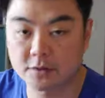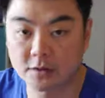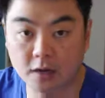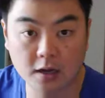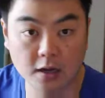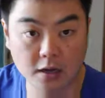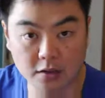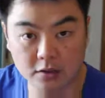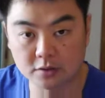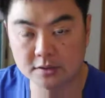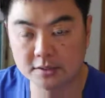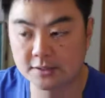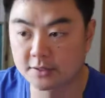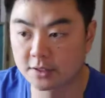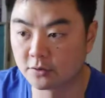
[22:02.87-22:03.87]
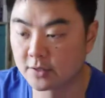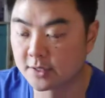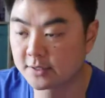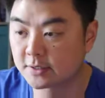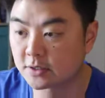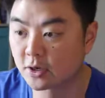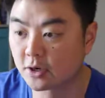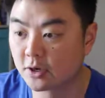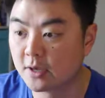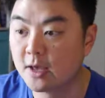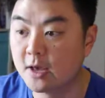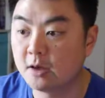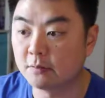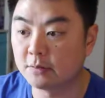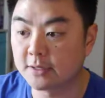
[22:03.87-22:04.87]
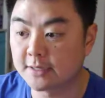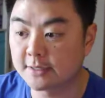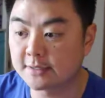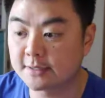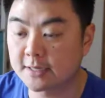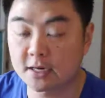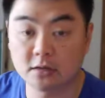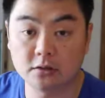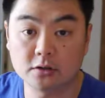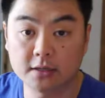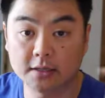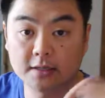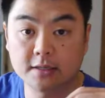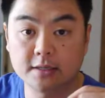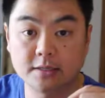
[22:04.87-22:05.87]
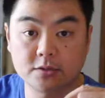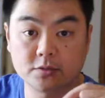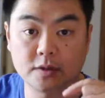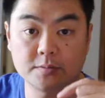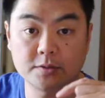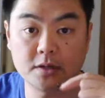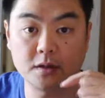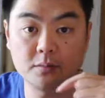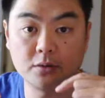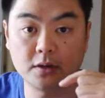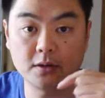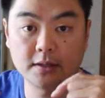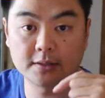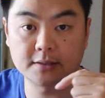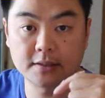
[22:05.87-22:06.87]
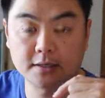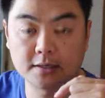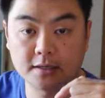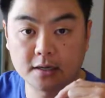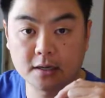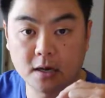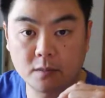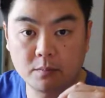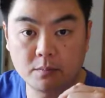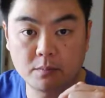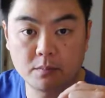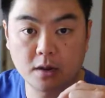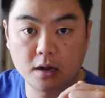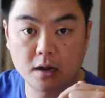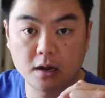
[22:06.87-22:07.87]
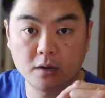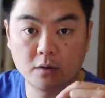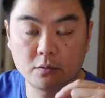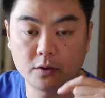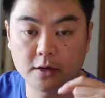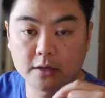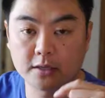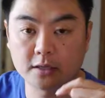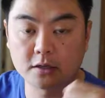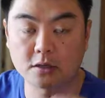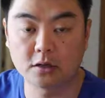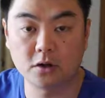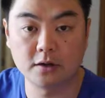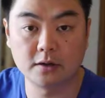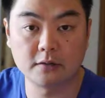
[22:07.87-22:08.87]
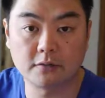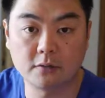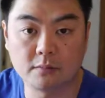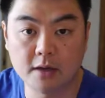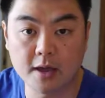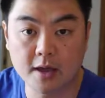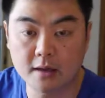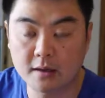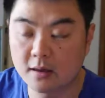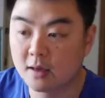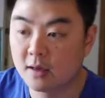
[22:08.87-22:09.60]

along this series. So please take a look at the description. I'll put a link to the GitHub where you can clone it from there.